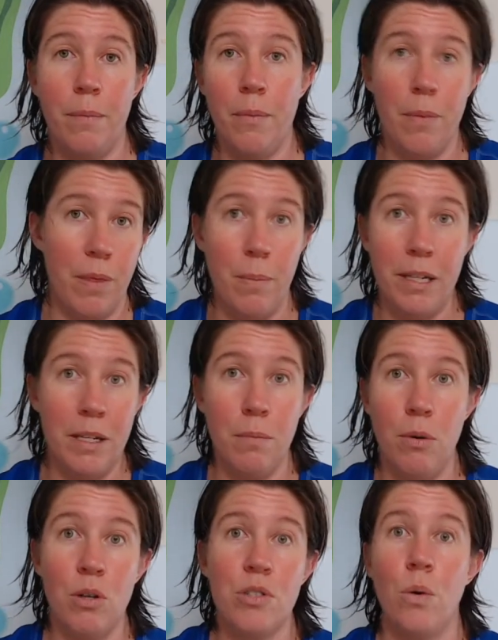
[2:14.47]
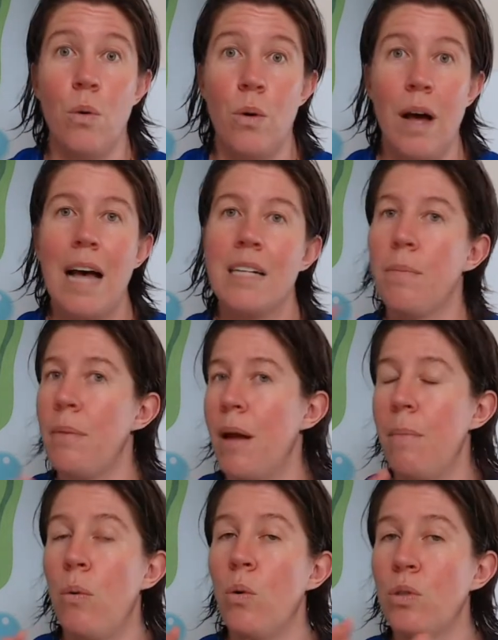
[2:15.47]
the building blocks, or has an
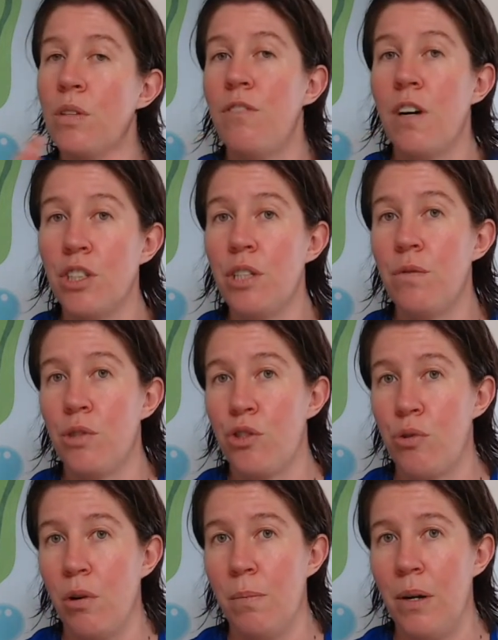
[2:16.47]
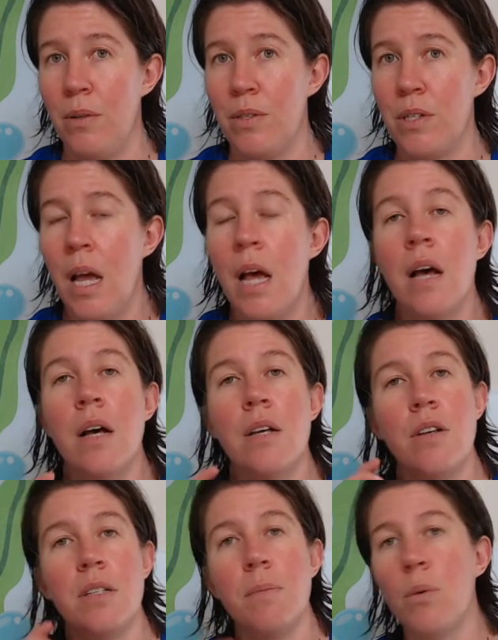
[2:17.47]
important function for strong bones.
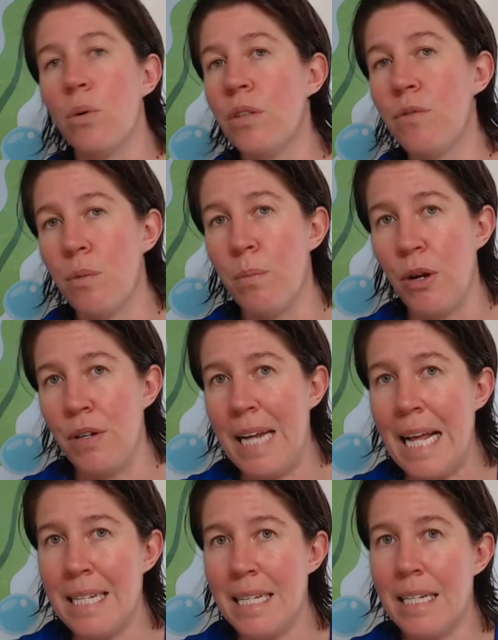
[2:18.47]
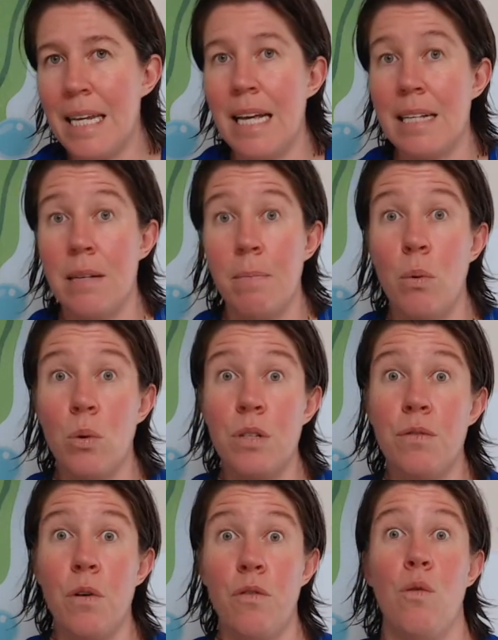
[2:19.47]
So it's important for bone density, it's
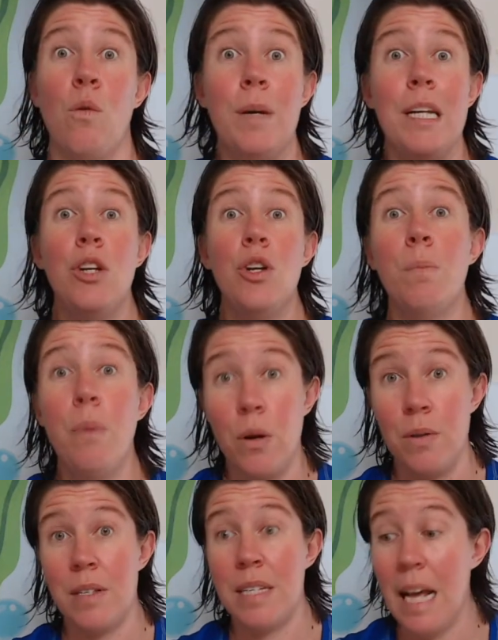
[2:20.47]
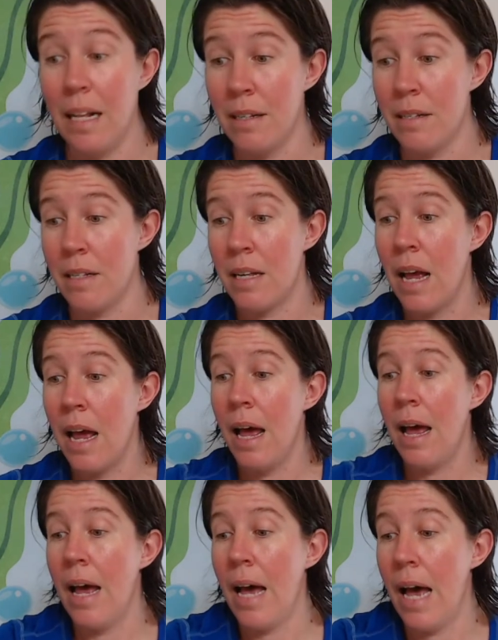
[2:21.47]
important for forming new bone cells.
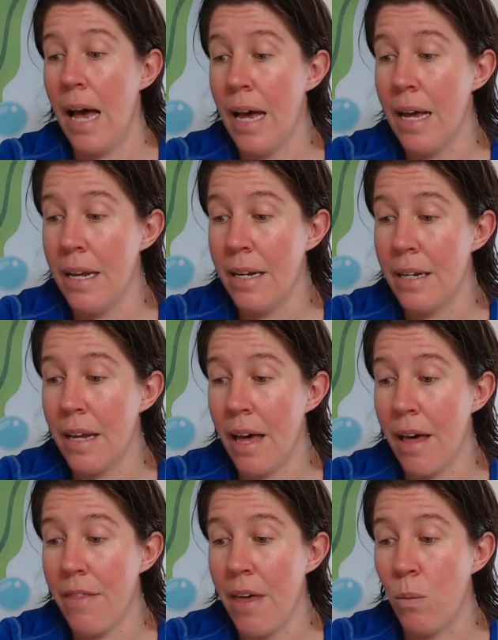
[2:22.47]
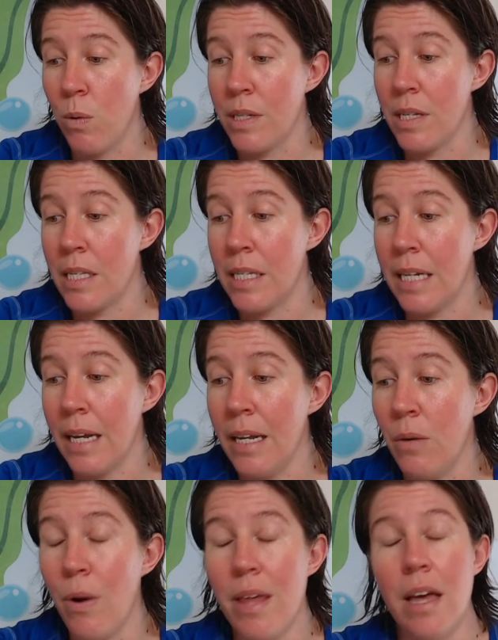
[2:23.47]
And there was a
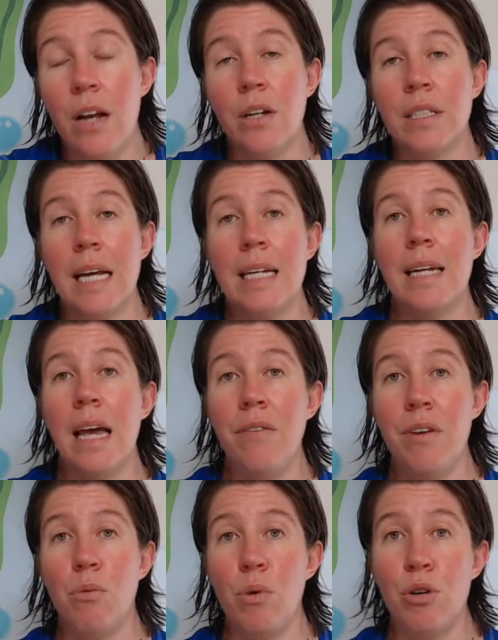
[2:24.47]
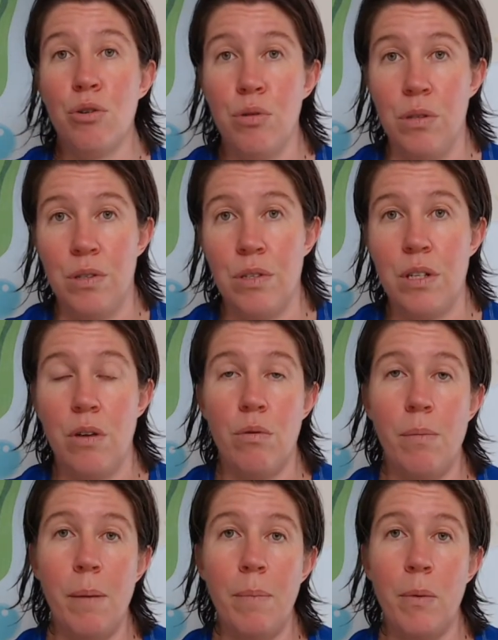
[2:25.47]
study where they looked at Navy recruits. So
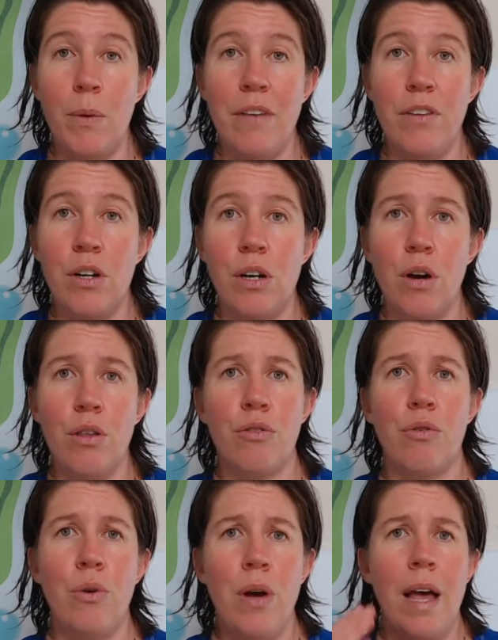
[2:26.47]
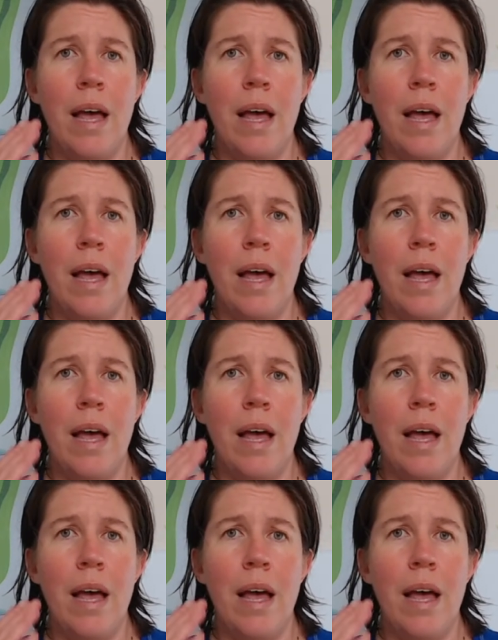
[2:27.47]
remember, whenever you go through